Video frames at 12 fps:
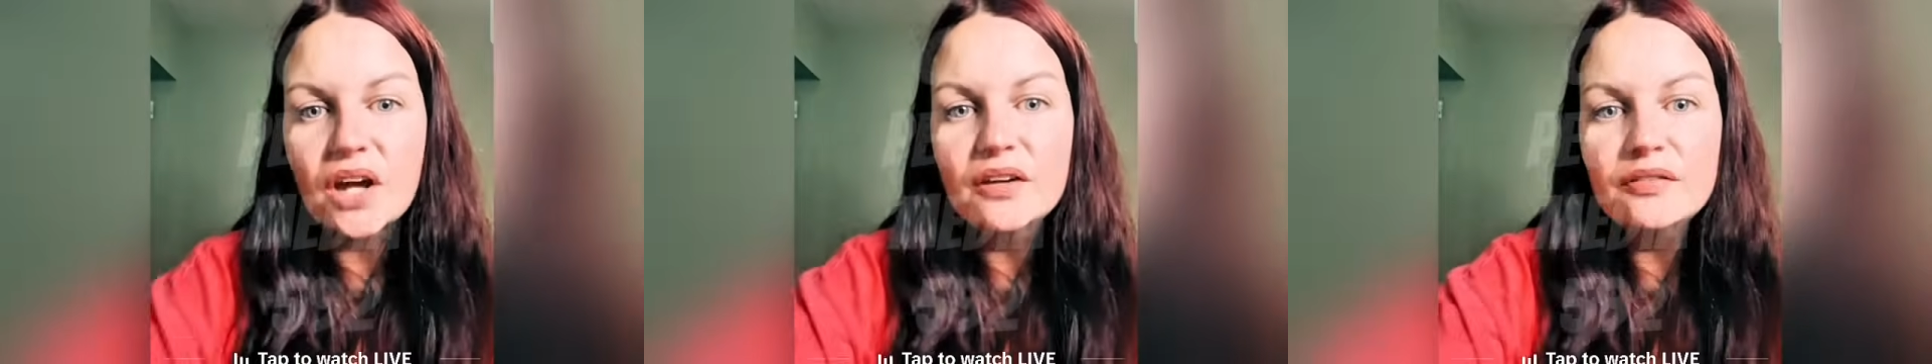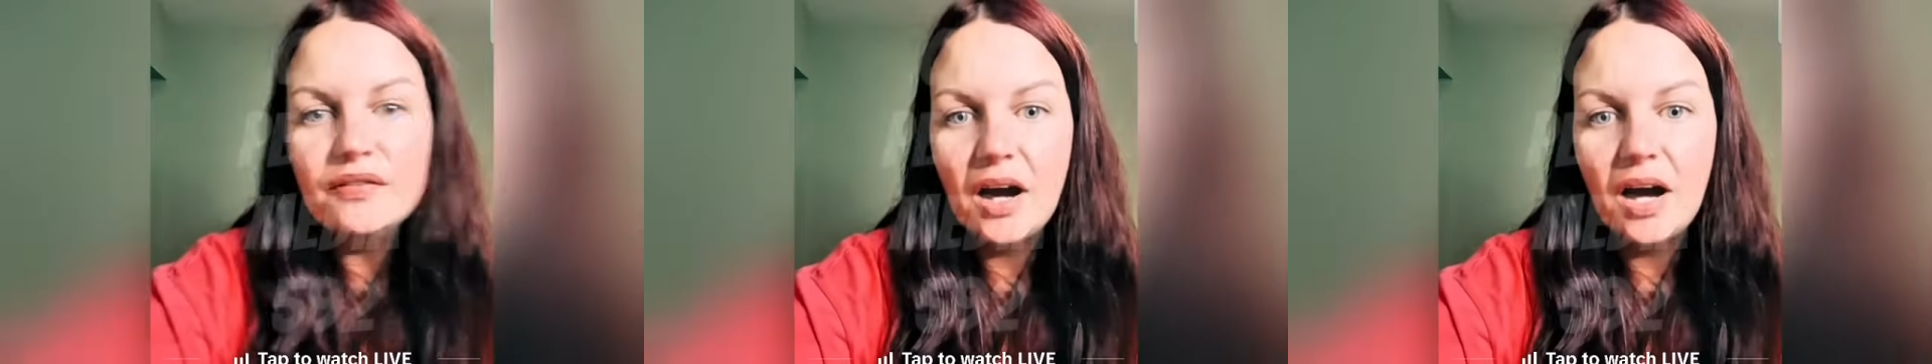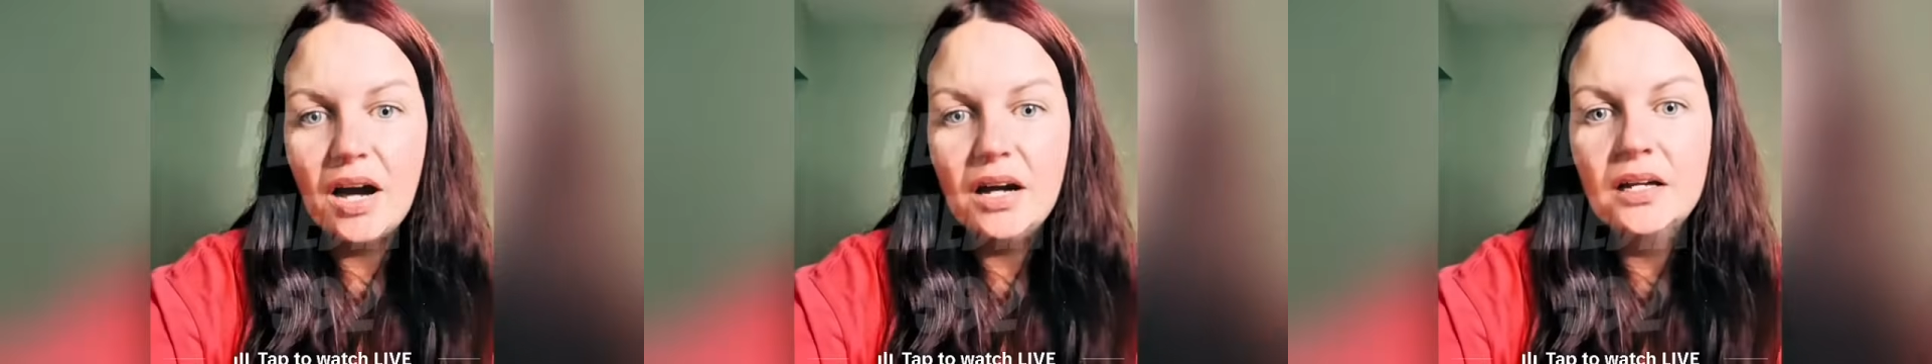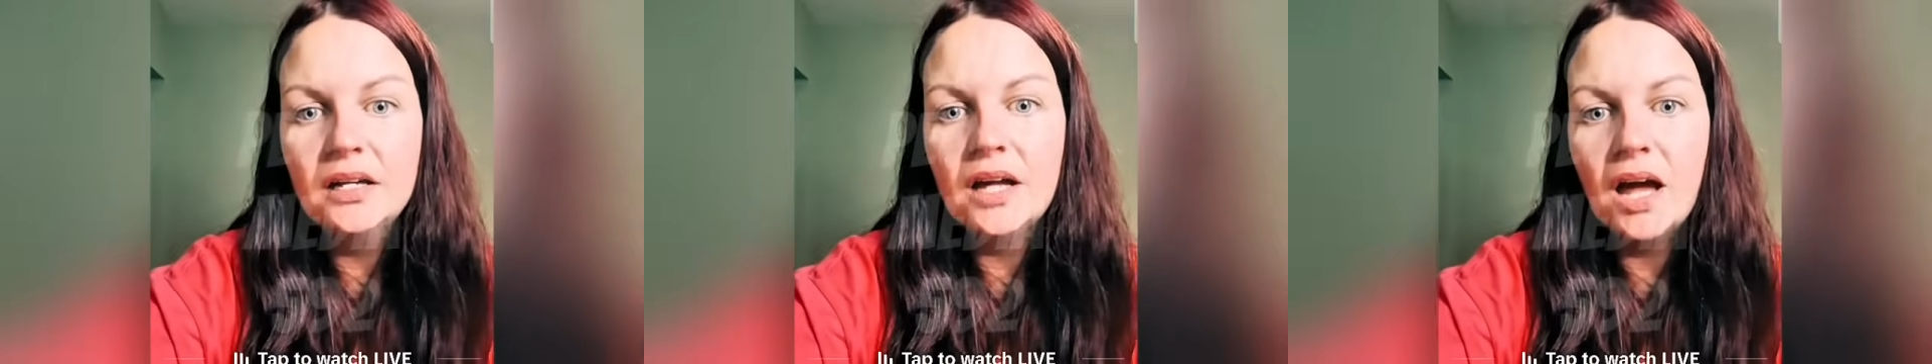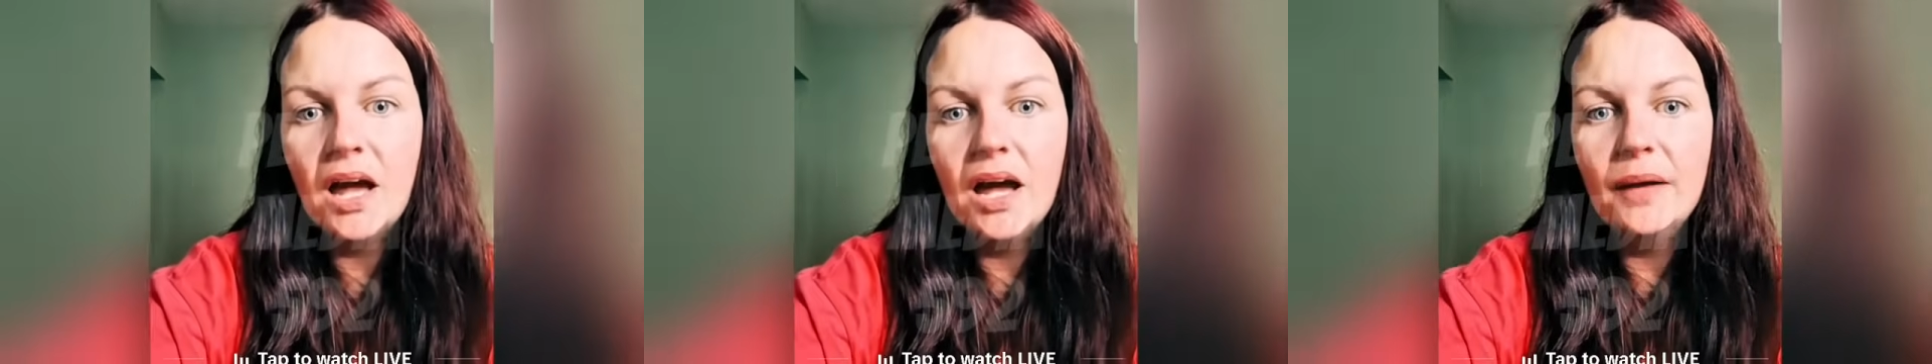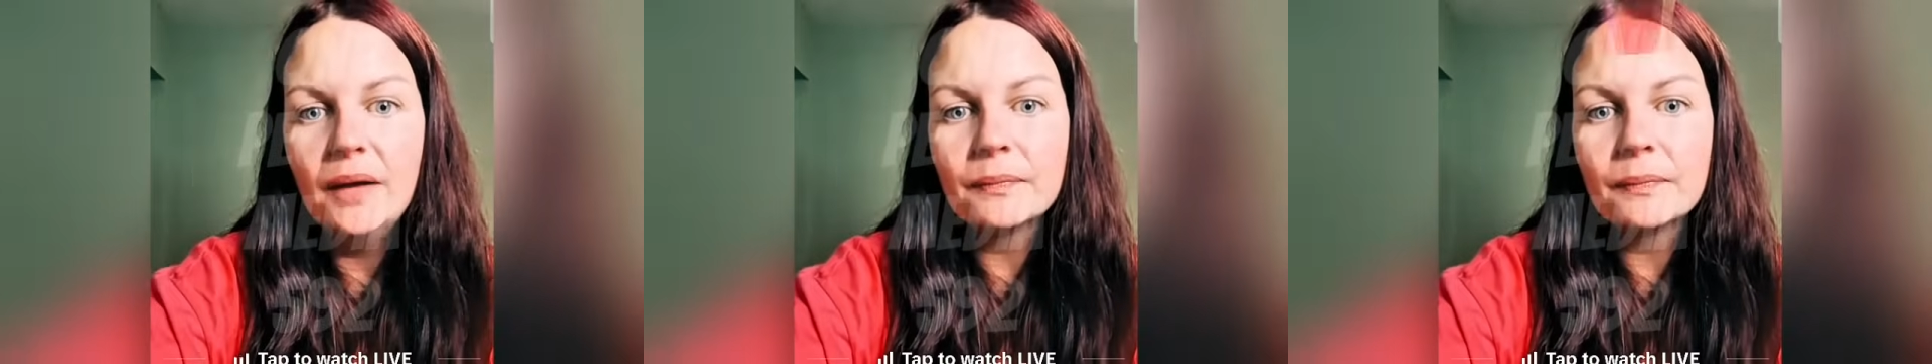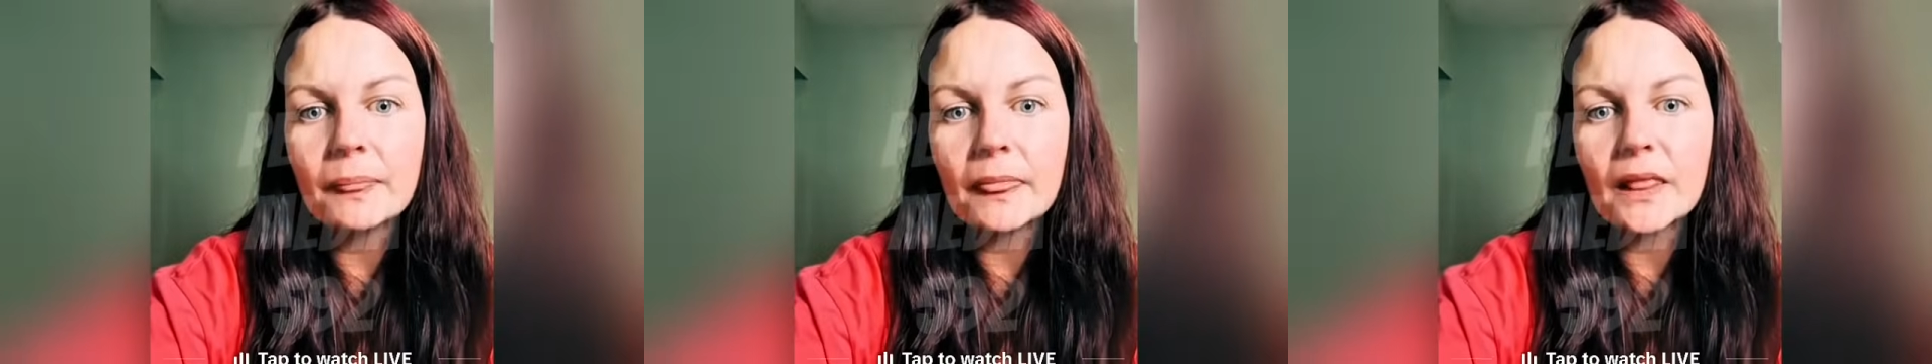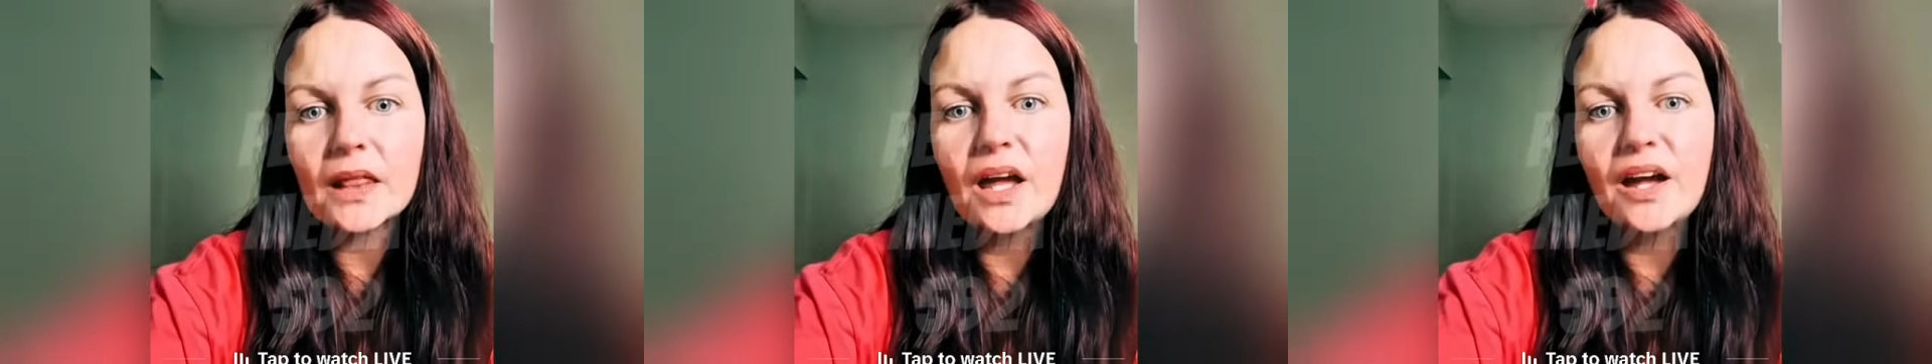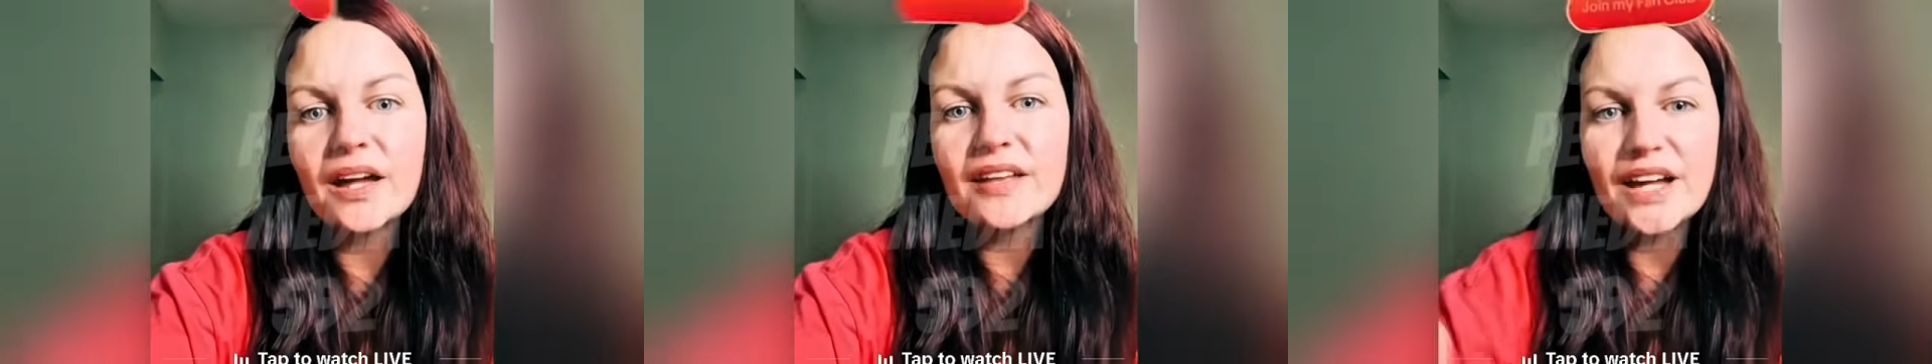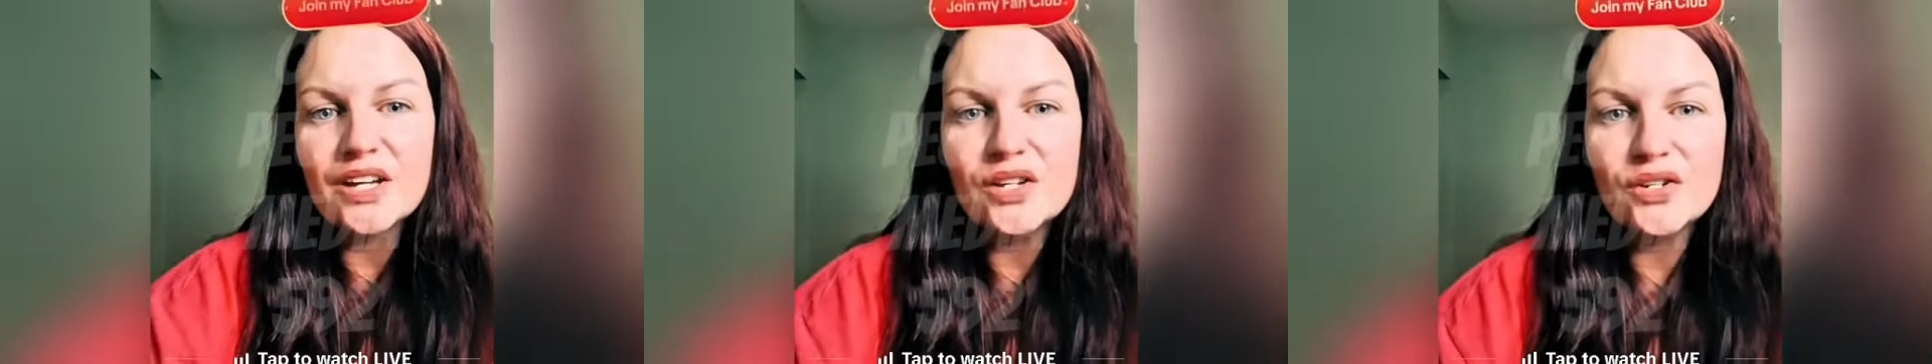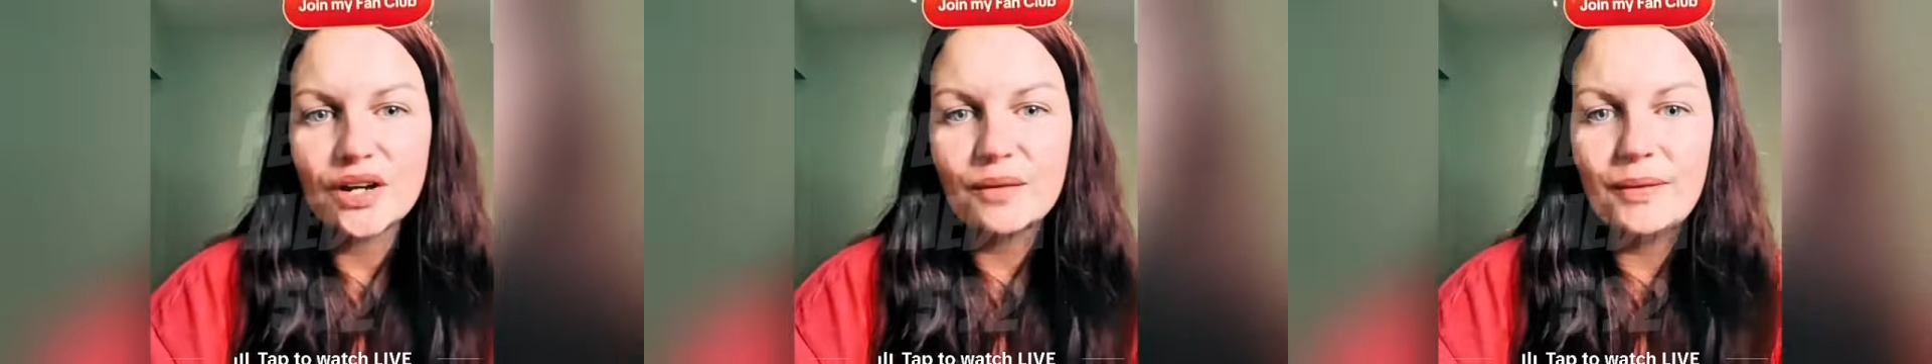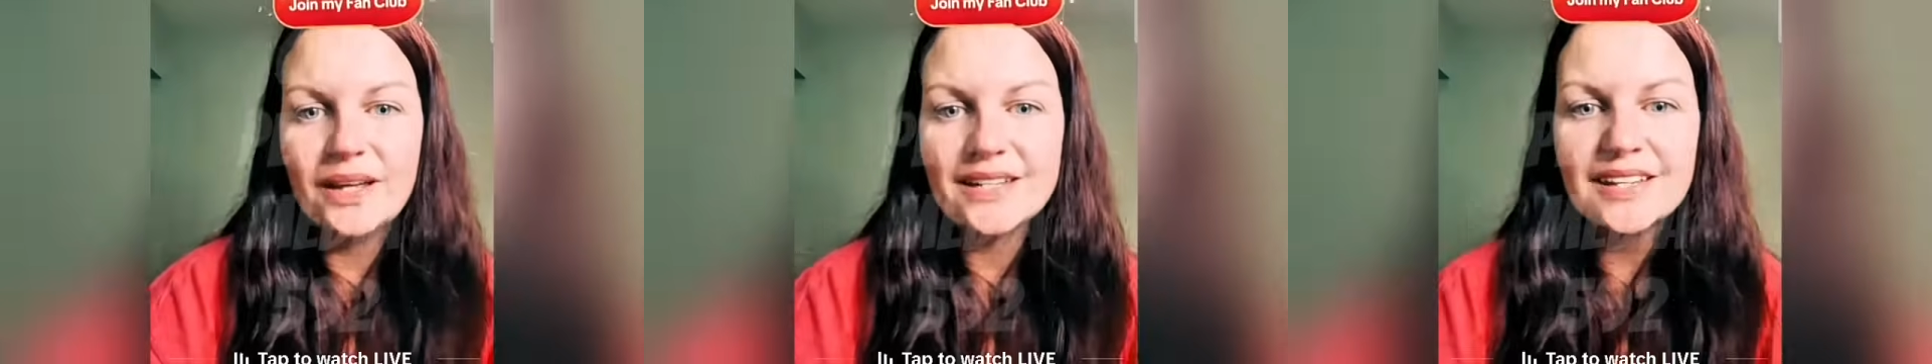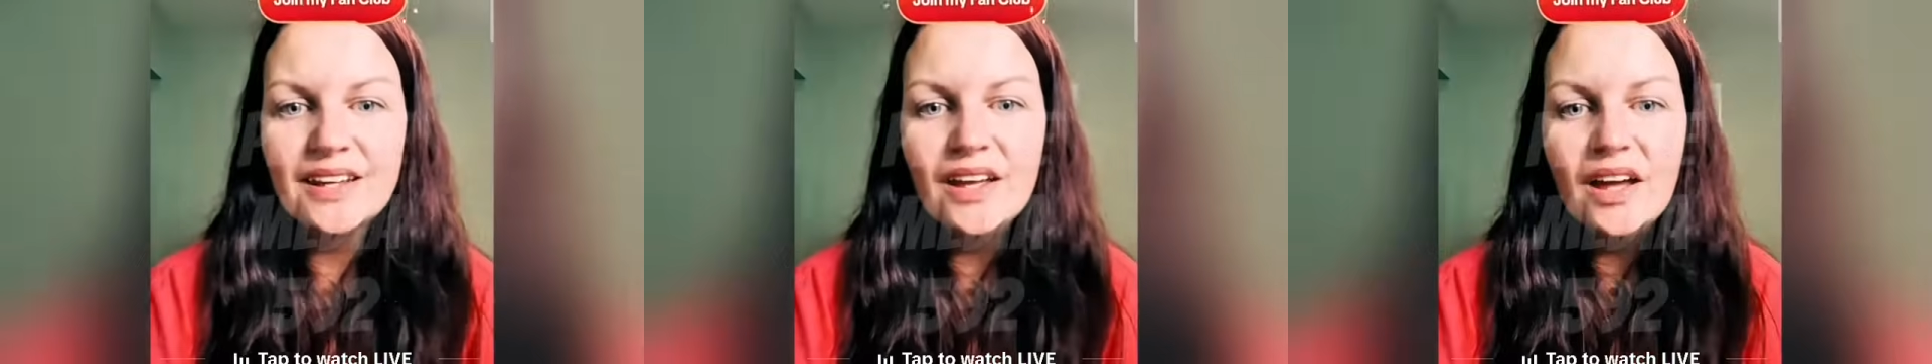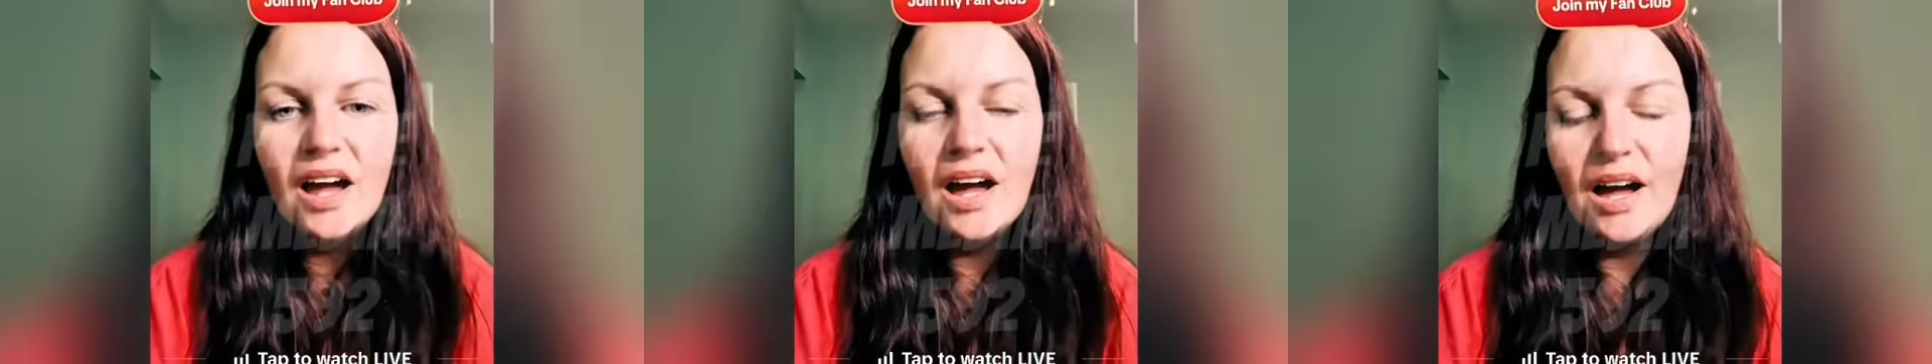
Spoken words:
So far, okay, thank you, Sugar Bliss.